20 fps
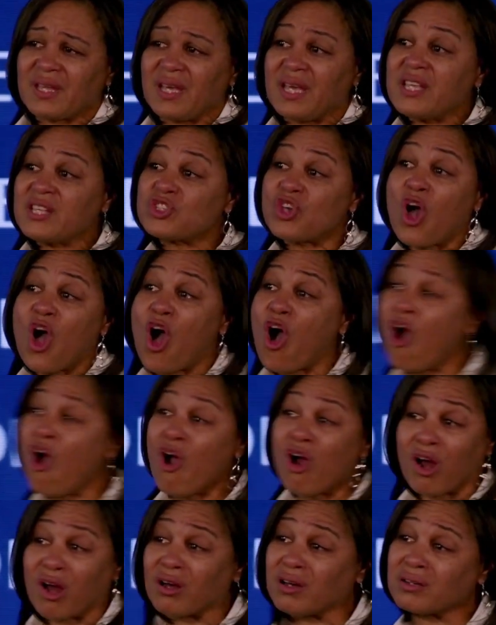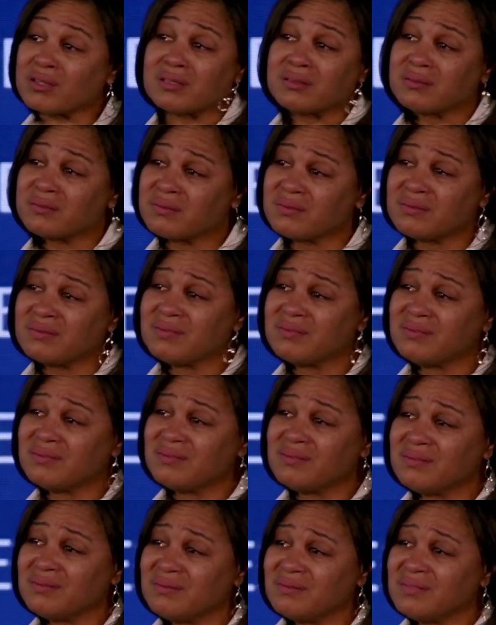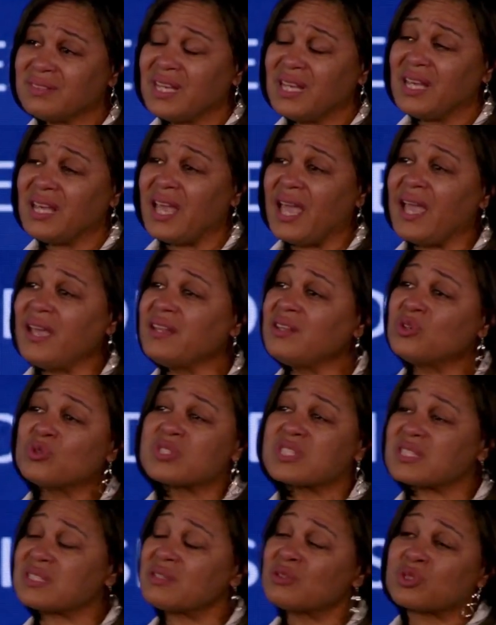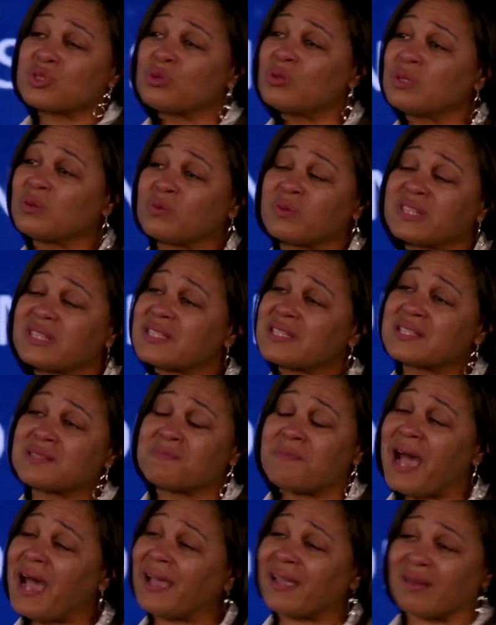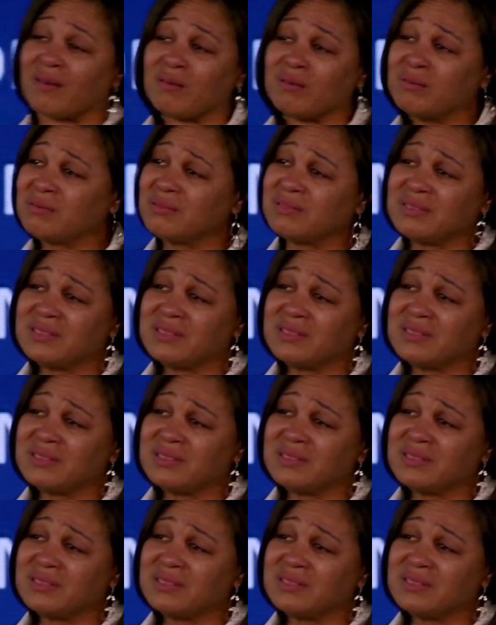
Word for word: It's hard. And you still do it with a smile.